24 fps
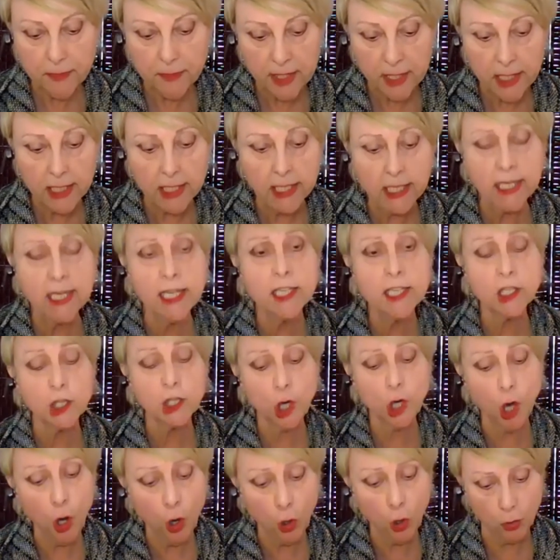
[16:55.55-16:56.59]
It is
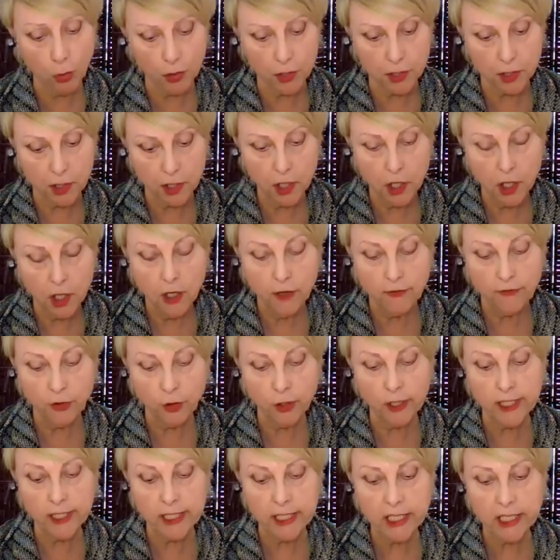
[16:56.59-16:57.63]
code for
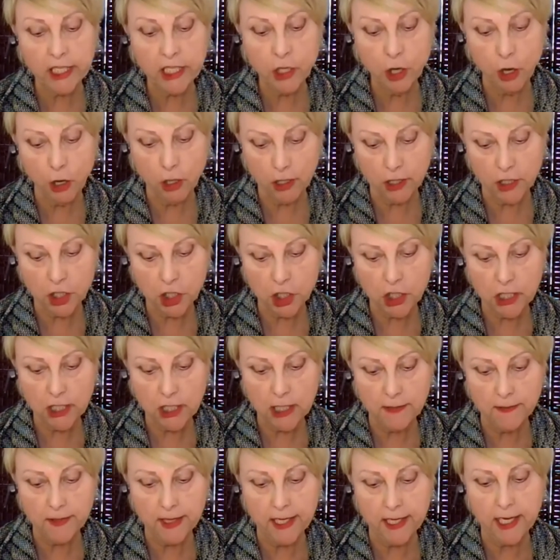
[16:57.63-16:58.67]
an ideology
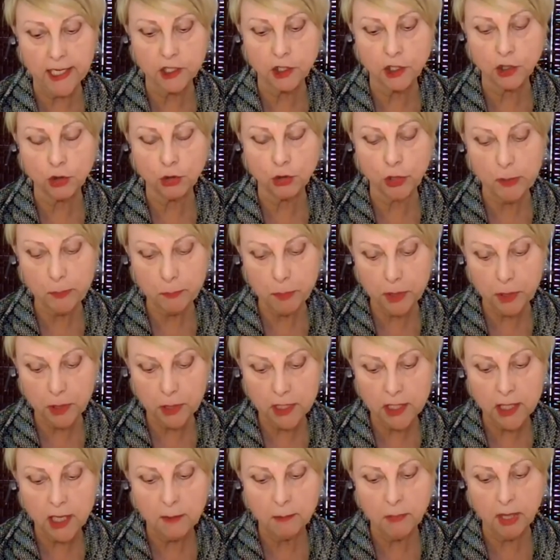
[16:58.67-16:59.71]
that has crippled
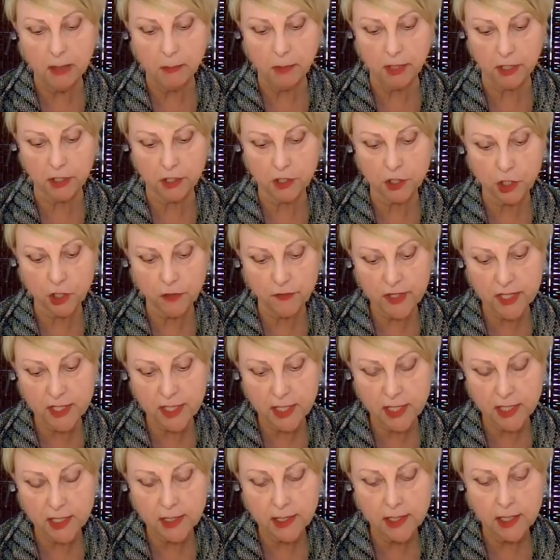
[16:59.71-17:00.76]
public
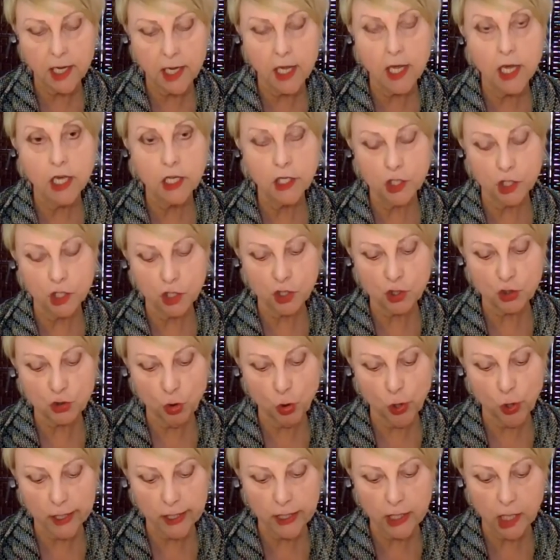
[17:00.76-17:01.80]
services,
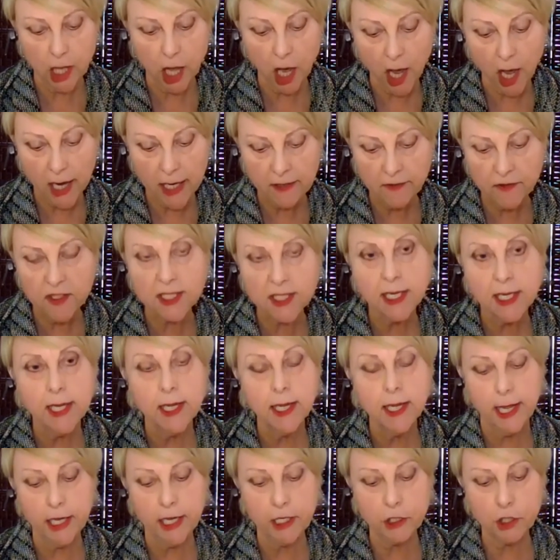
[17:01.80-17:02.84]
destroyed lives,
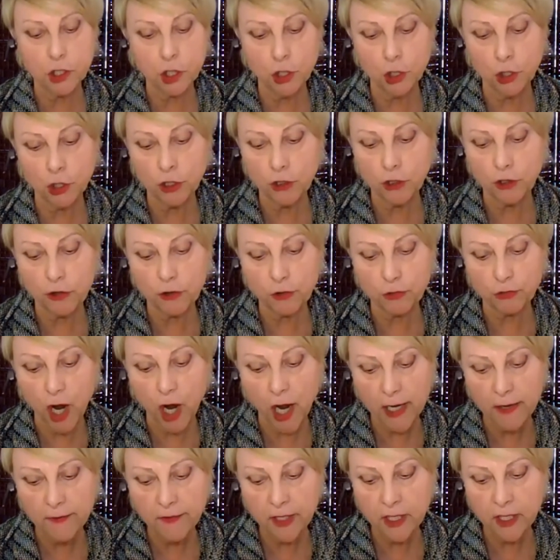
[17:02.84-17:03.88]
and turned
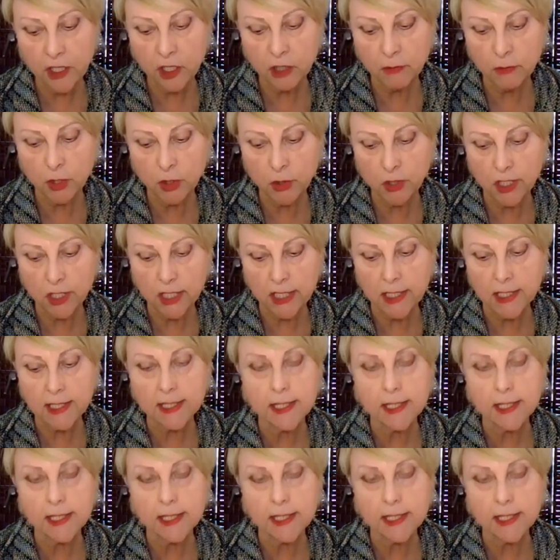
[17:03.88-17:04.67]
thriving communities